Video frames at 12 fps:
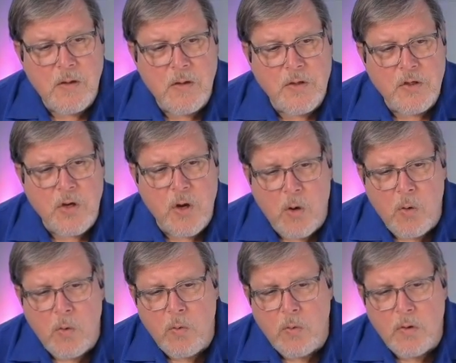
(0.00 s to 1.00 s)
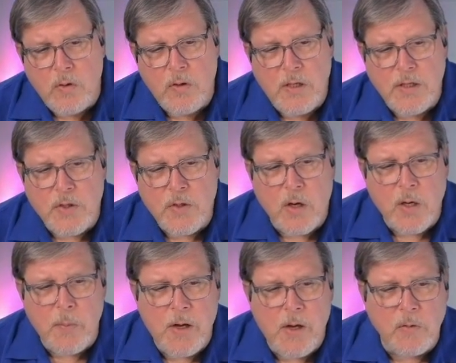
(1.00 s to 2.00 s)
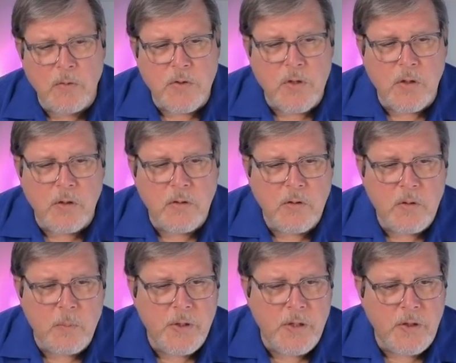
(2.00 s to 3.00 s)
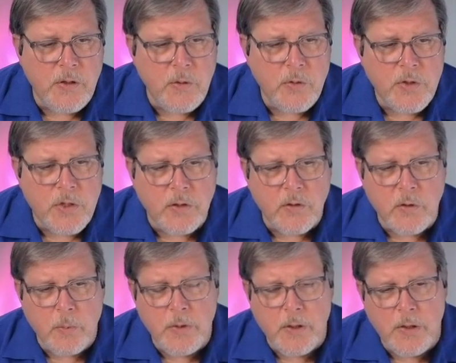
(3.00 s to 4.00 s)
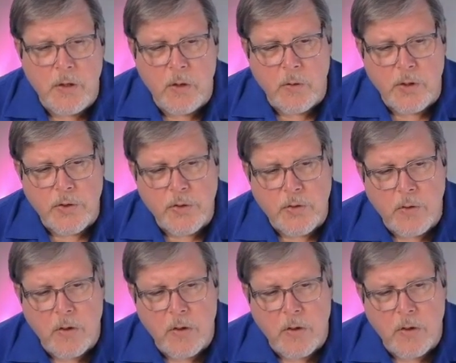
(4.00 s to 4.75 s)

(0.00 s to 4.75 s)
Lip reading: So let's talk about a little bit of news and a little bit of notice.